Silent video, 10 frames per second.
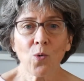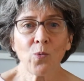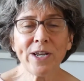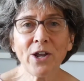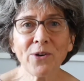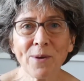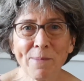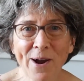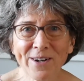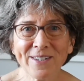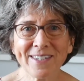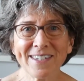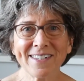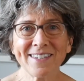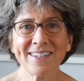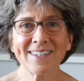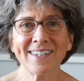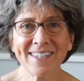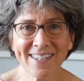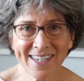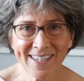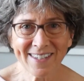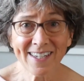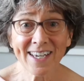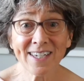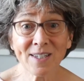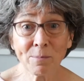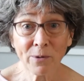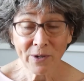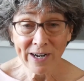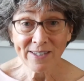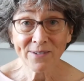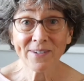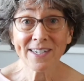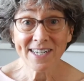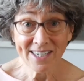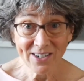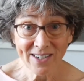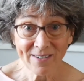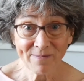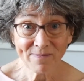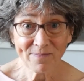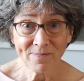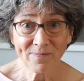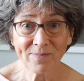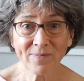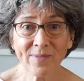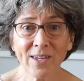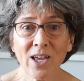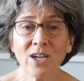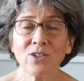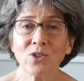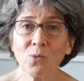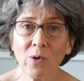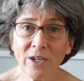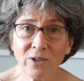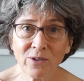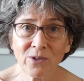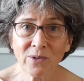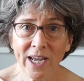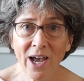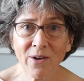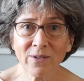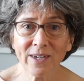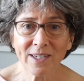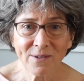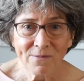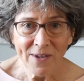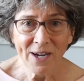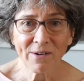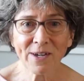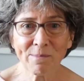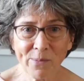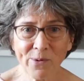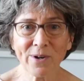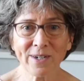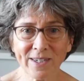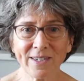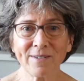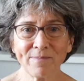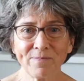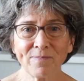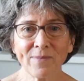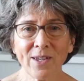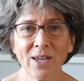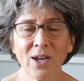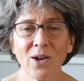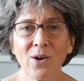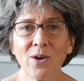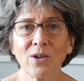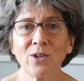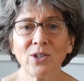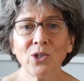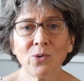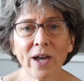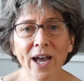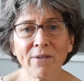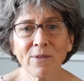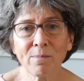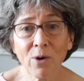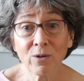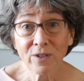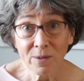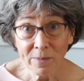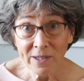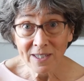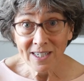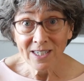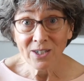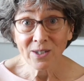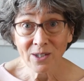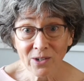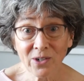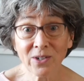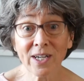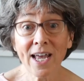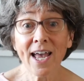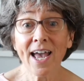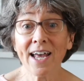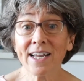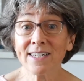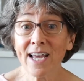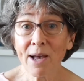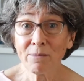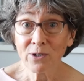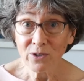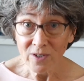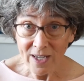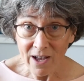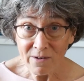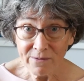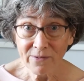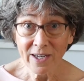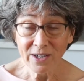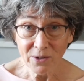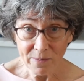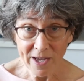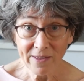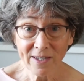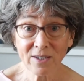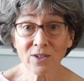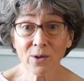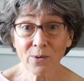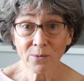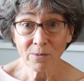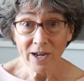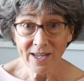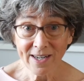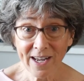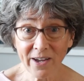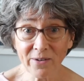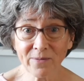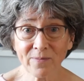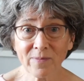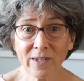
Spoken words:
We know that Parkinson's disease is a progressive condition. So what you do now is very important. You have the most ability to learn and adapt yourself and your methods right now.